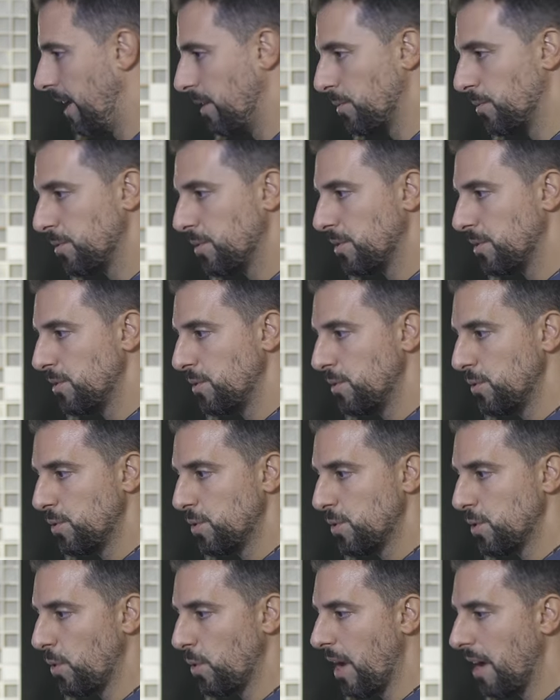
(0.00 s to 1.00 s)
In order to
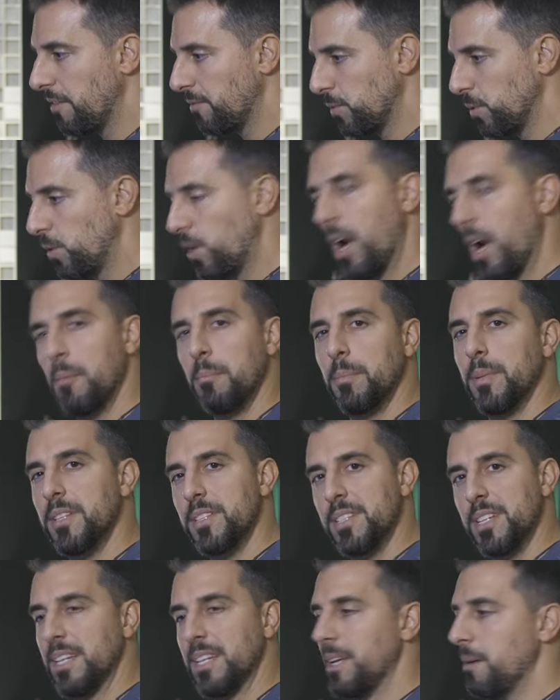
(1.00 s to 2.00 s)
do so, I have to
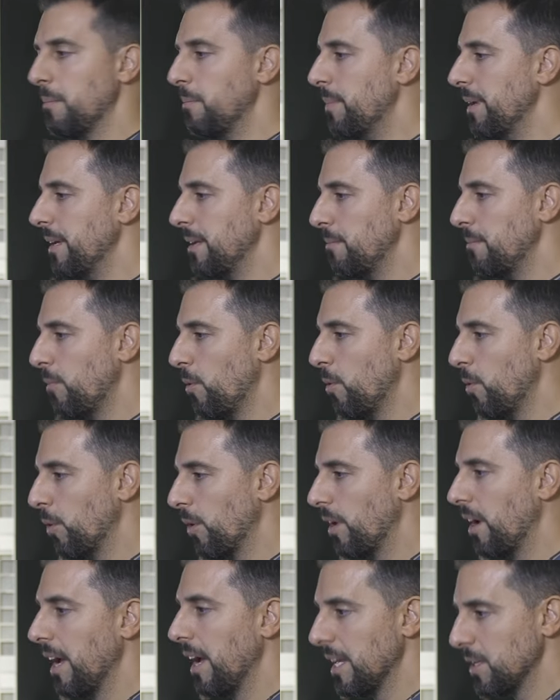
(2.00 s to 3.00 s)
compensate a bit
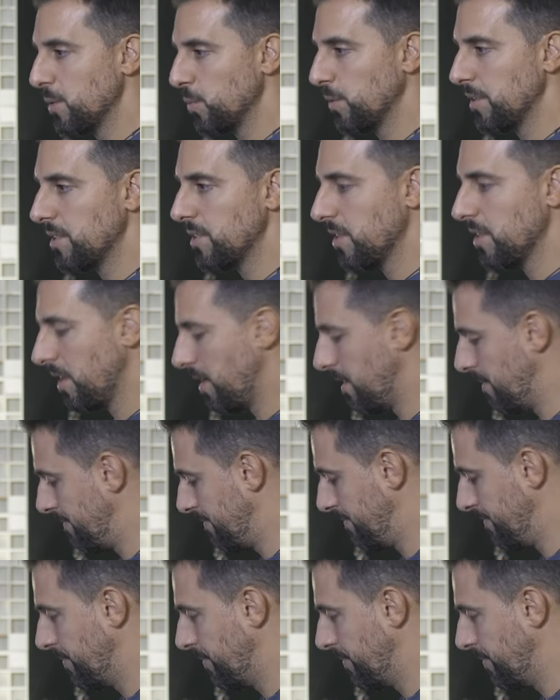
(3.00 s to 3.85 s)
more, as we saw,